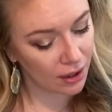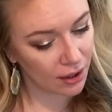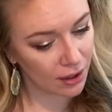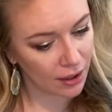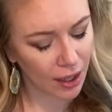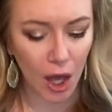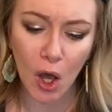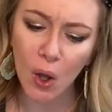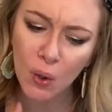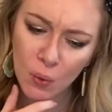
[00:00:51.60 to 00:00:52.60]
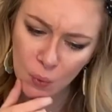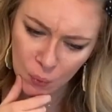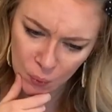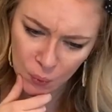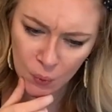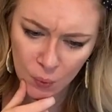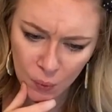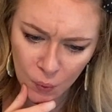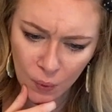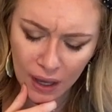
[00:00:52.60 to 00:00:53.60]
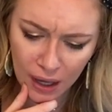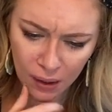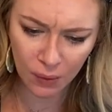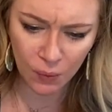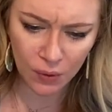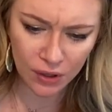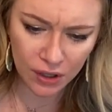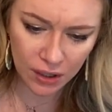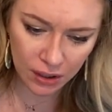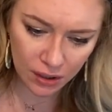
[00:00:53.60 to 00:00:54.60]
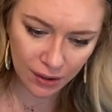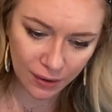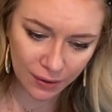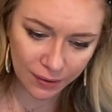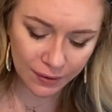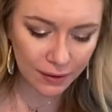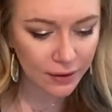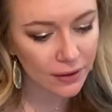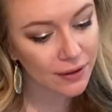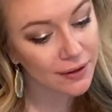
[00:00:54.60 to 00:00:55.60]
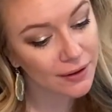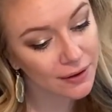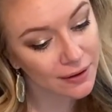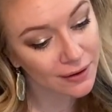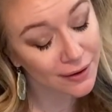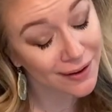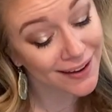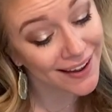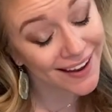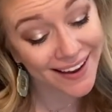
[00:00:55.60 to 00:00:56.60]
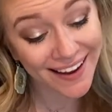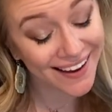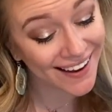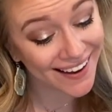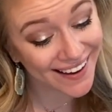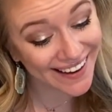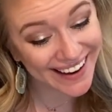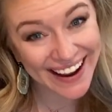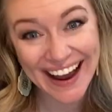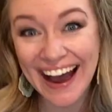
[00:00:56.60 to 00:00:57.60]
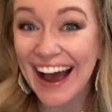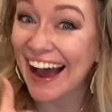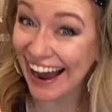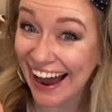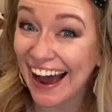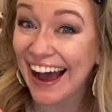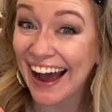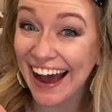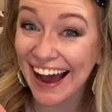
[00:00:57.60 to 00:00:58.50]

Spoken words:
what you see happening in each scene and how you envision each character, how you envision the mood of each